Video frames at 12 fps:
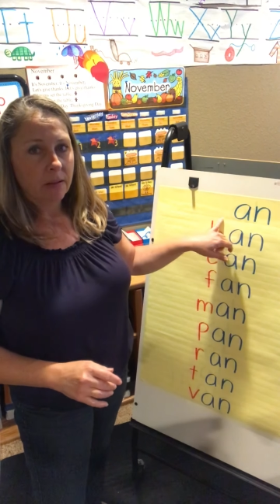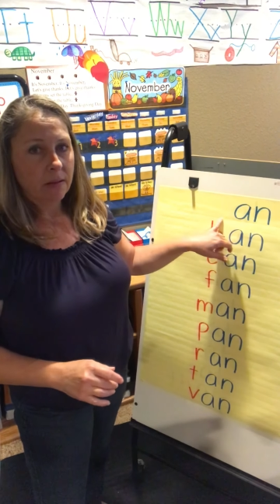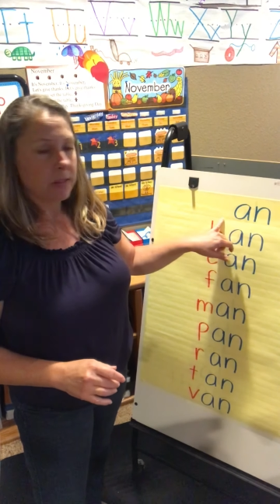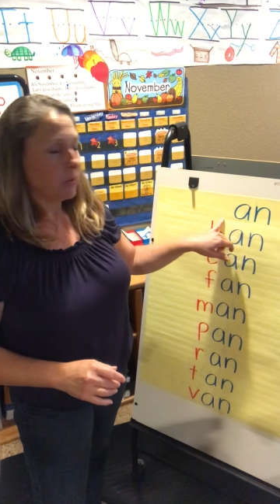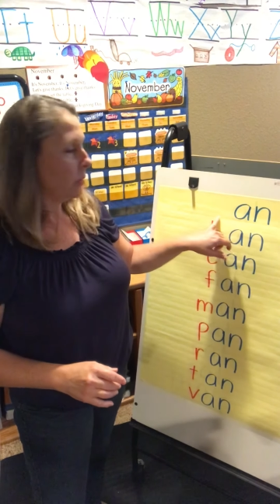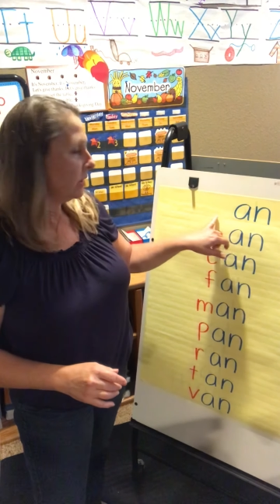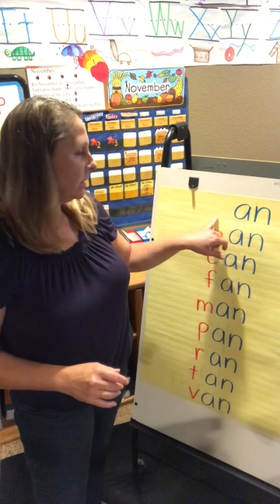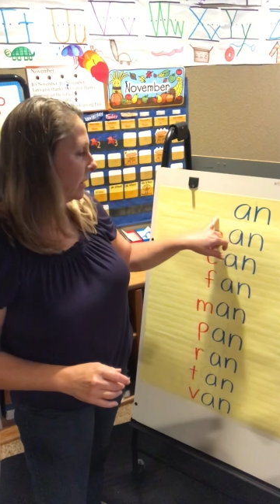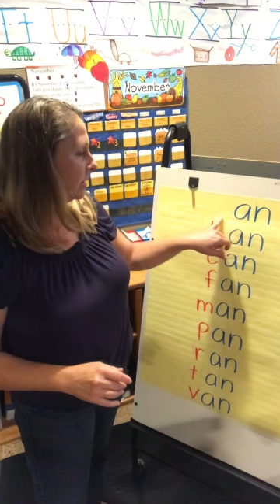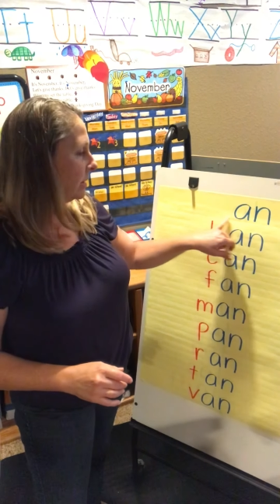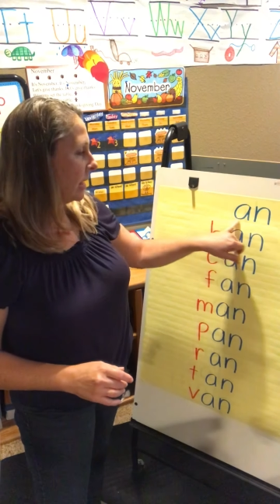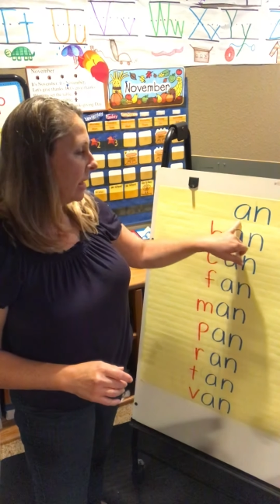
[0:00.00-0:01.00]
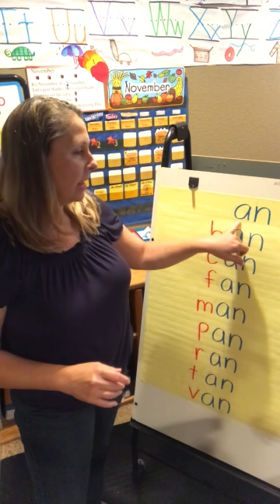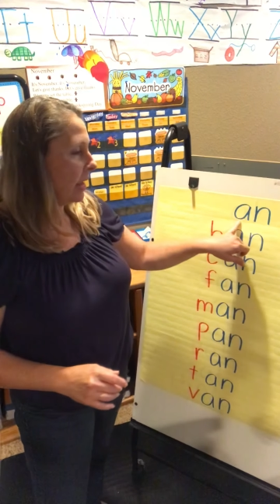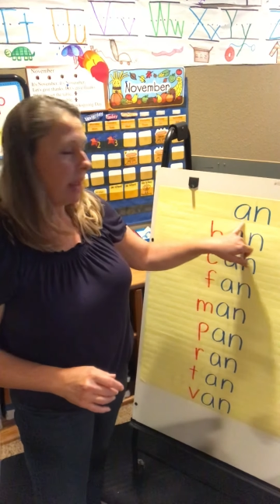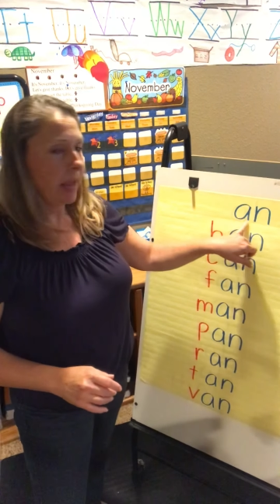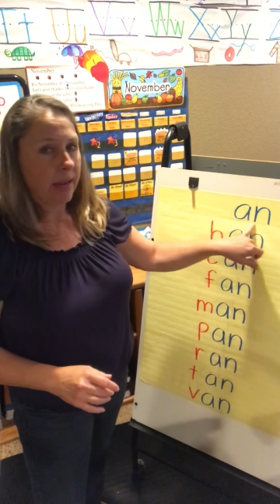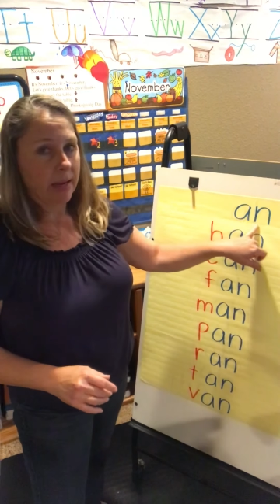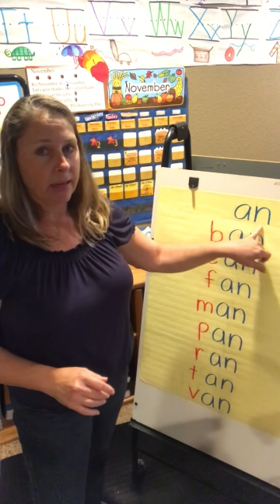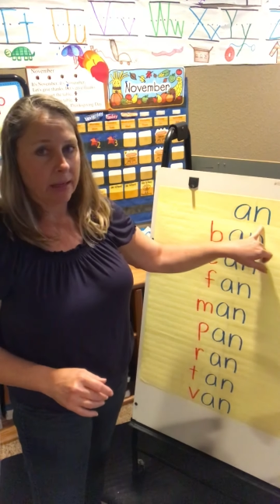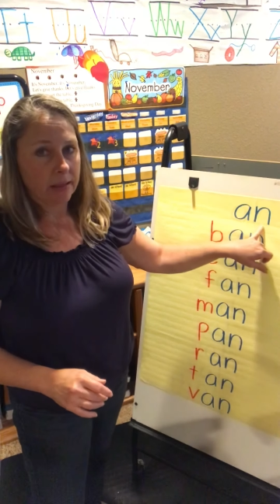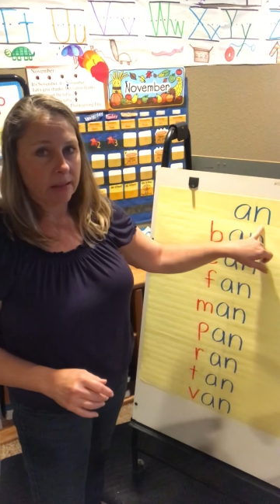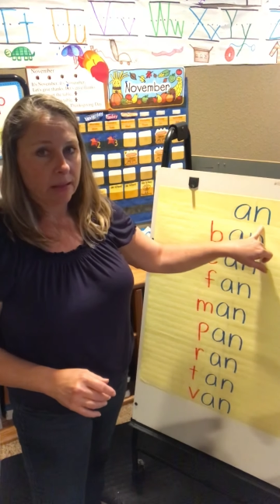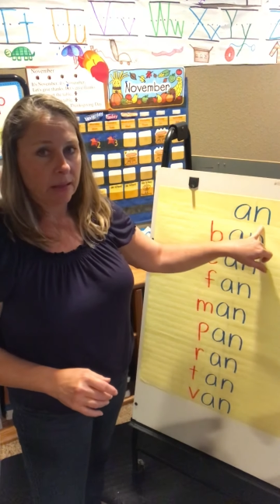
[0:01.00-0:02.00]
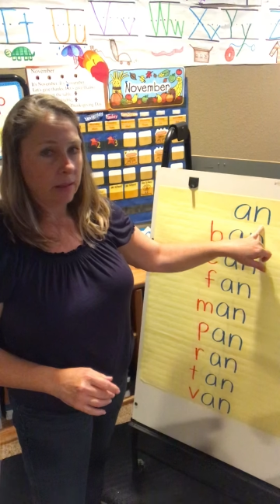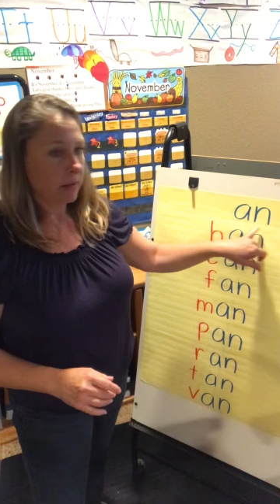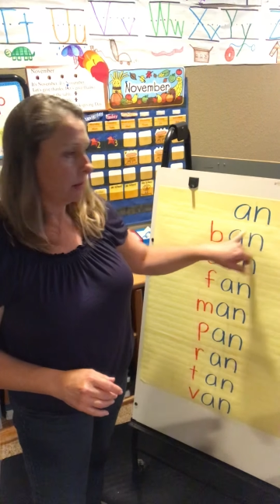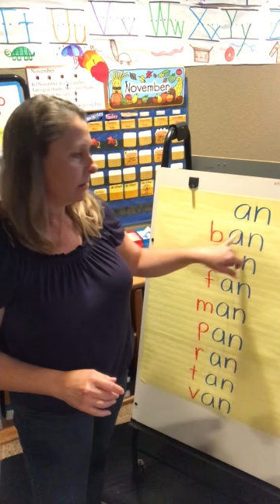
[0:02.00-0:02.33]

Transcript: This one says an.